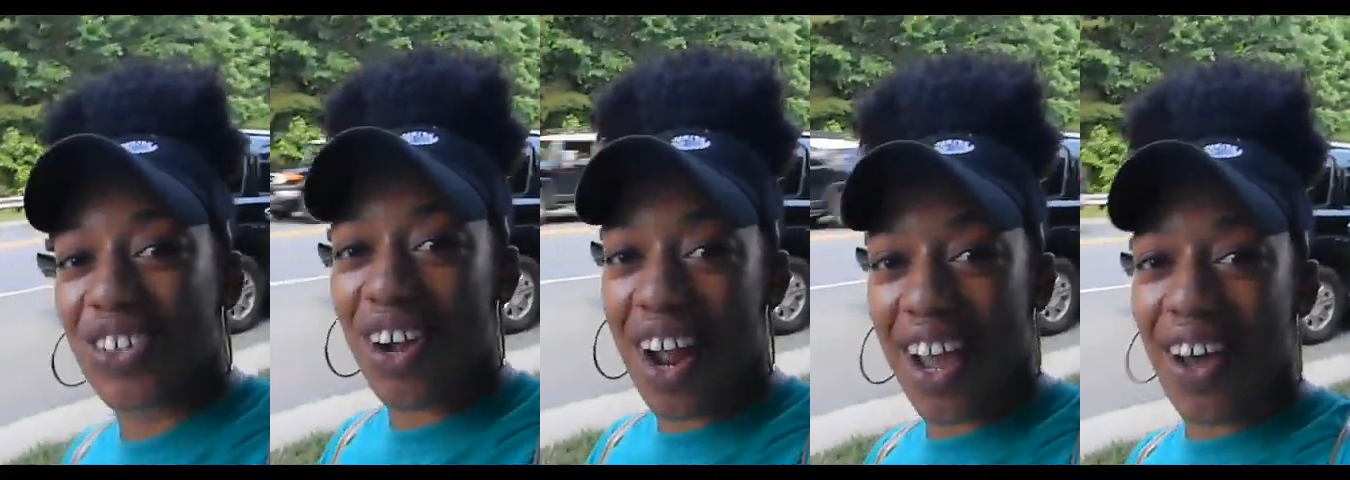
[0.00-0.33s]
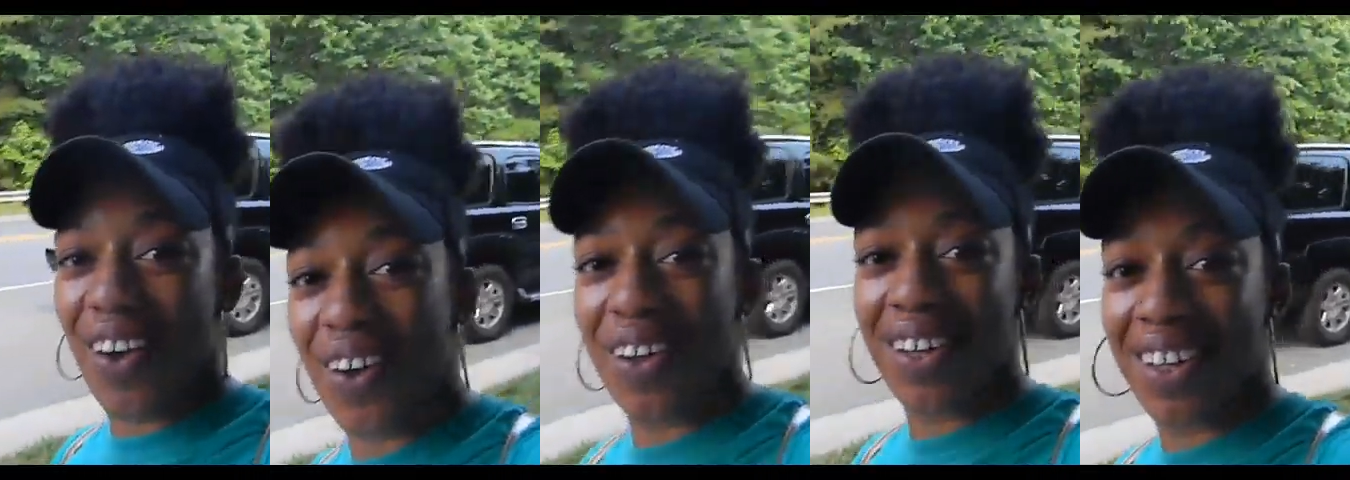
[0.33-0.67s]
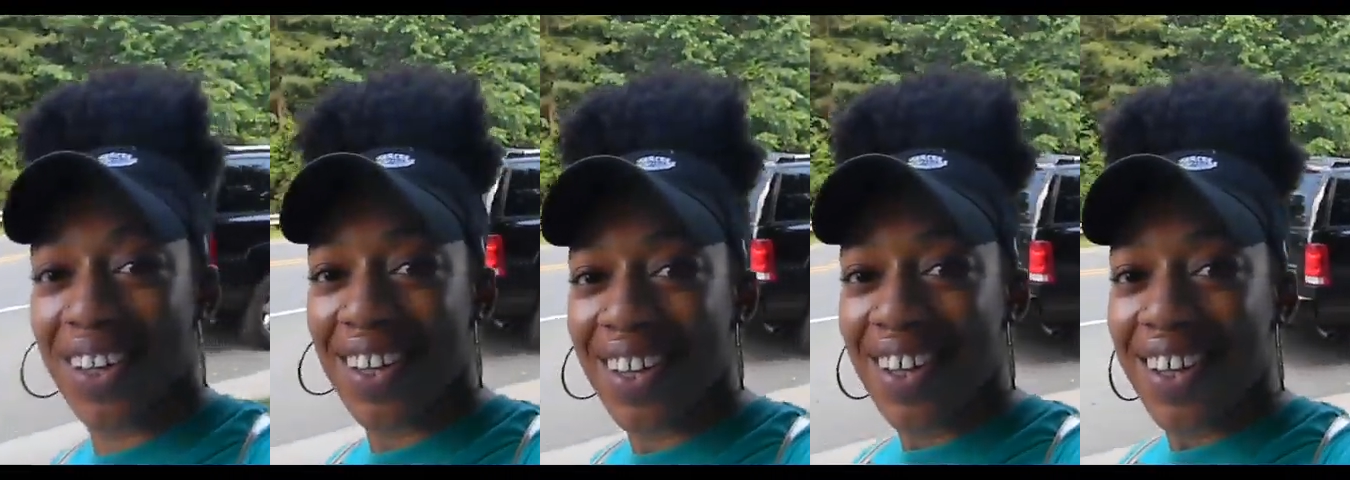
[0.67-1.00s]
trail.
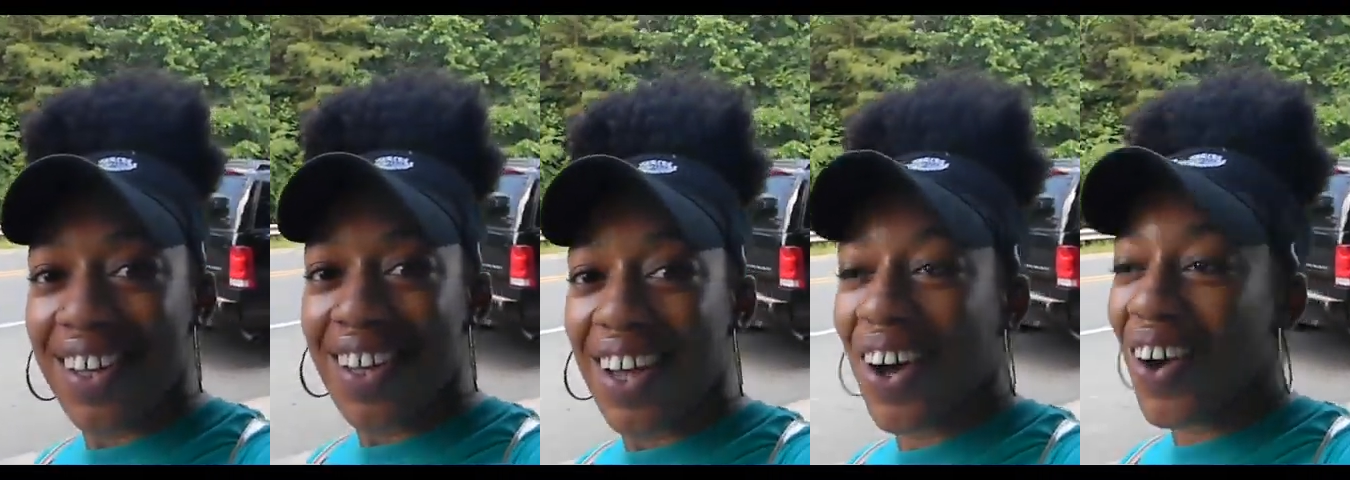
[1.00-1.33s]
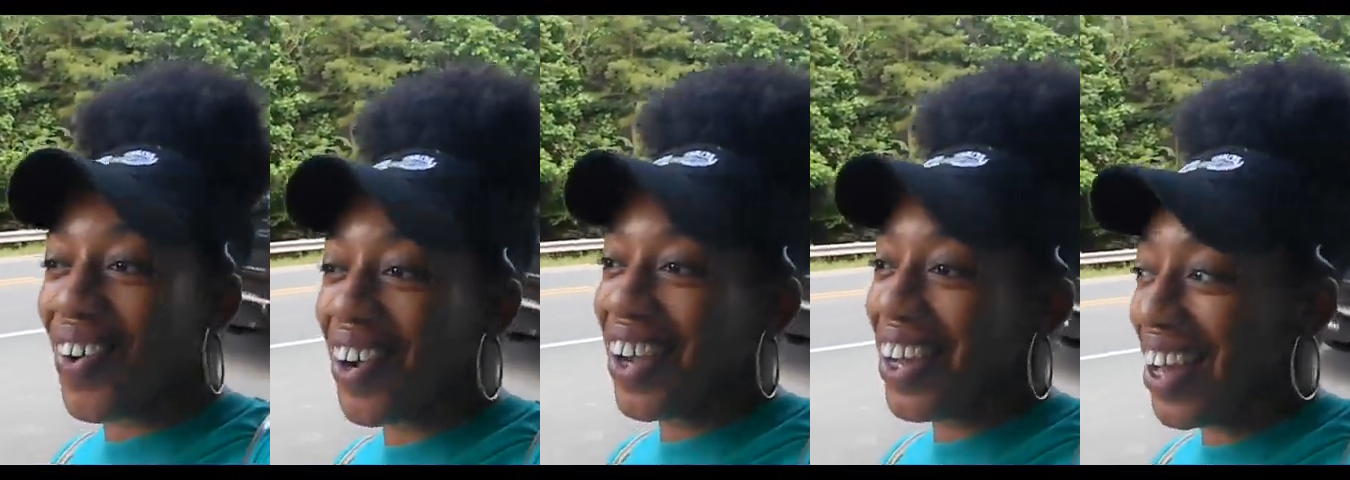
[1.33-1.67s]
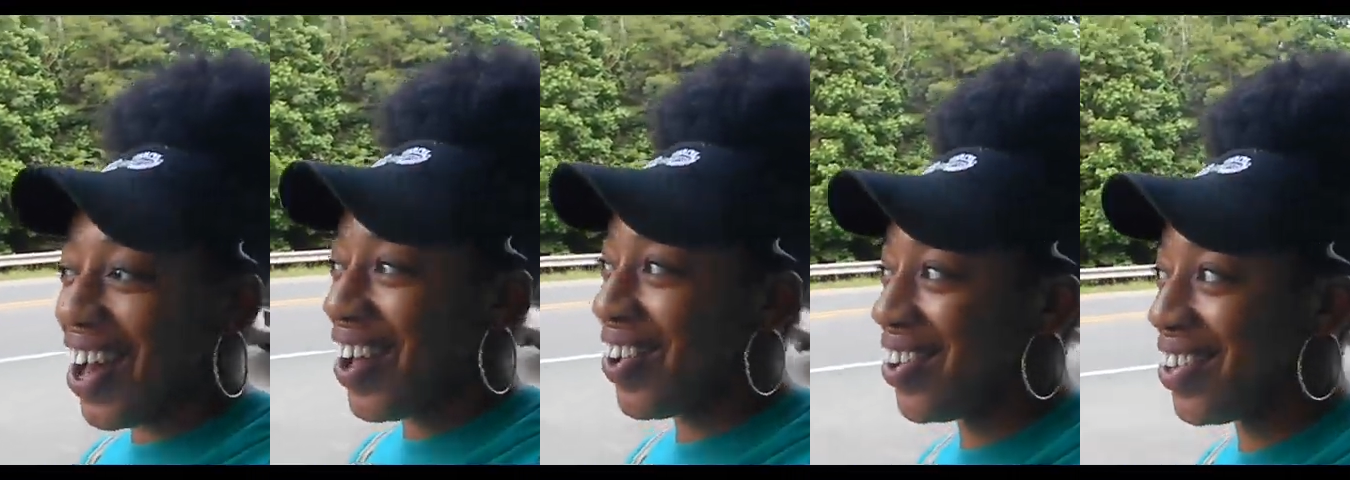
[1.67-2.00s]
Oh, where he go?
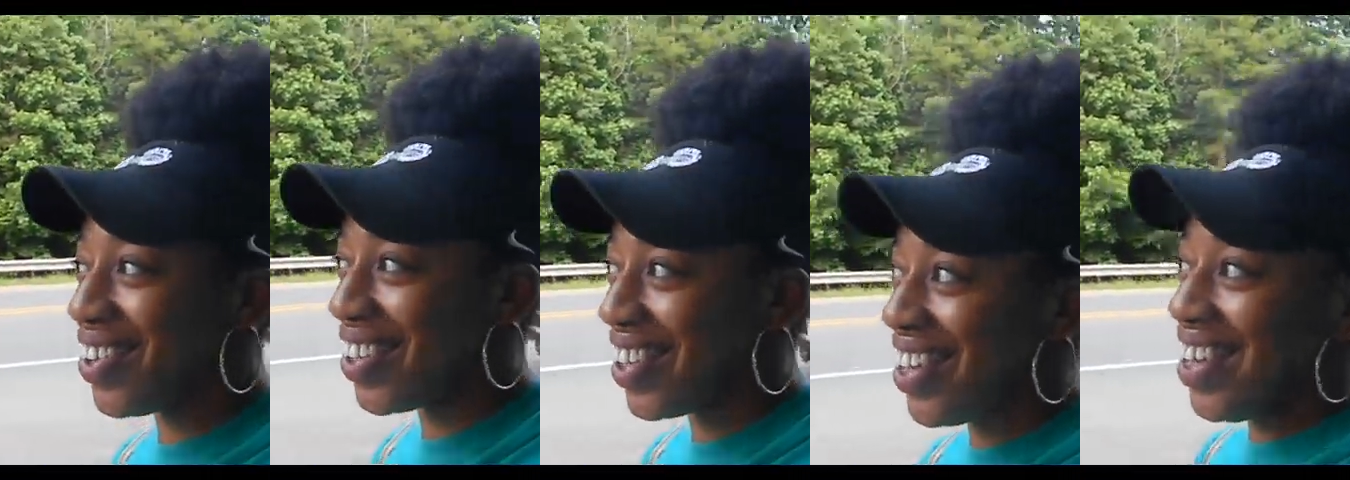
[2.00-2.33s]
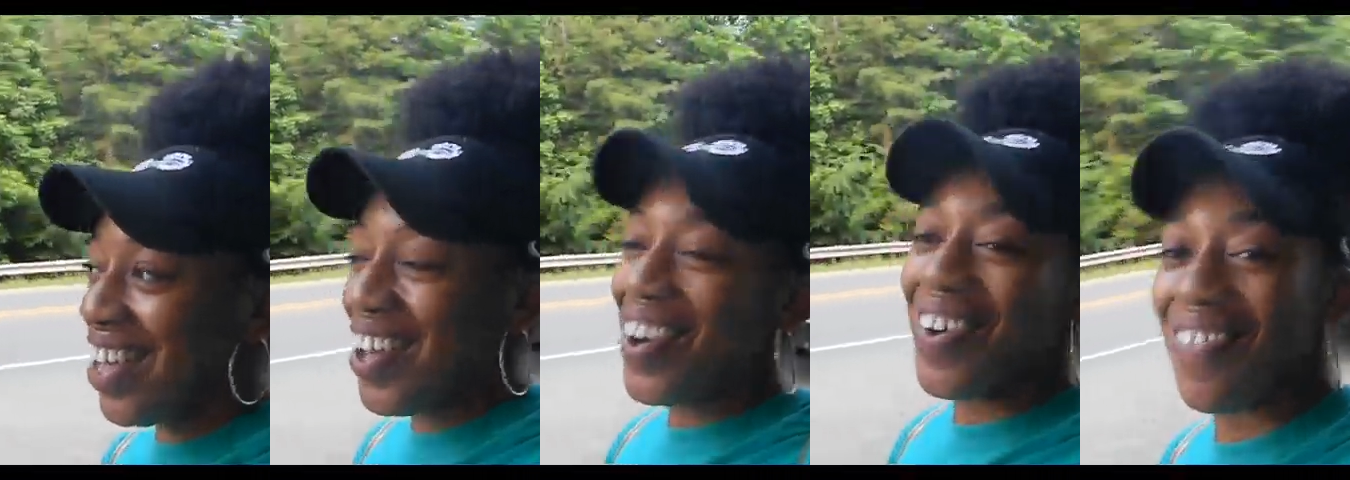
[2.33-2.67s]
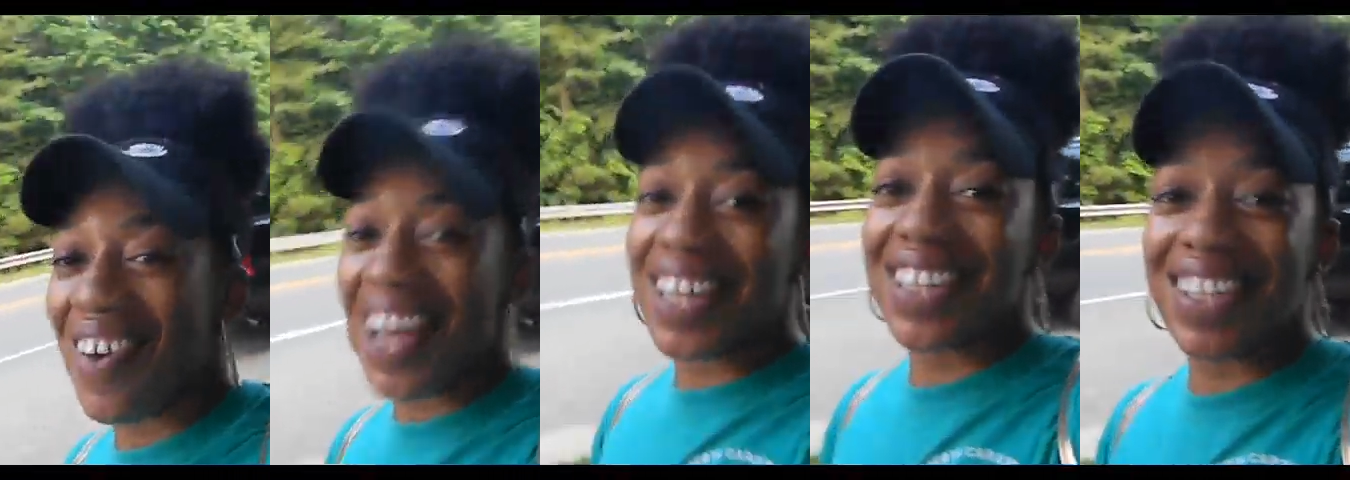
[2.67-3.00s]
We
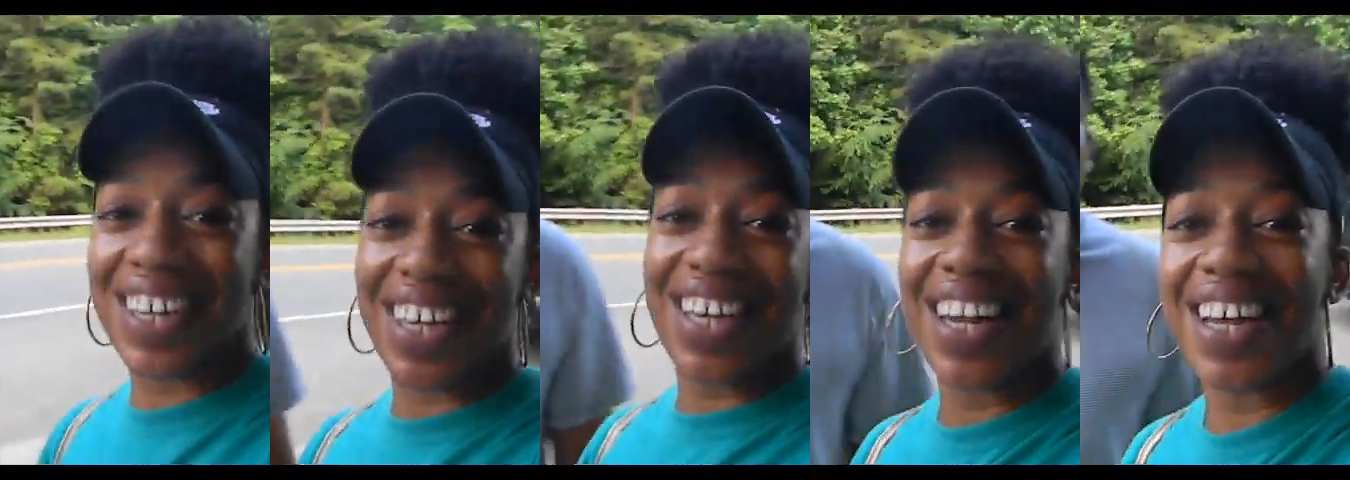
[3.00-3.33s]
made it to the end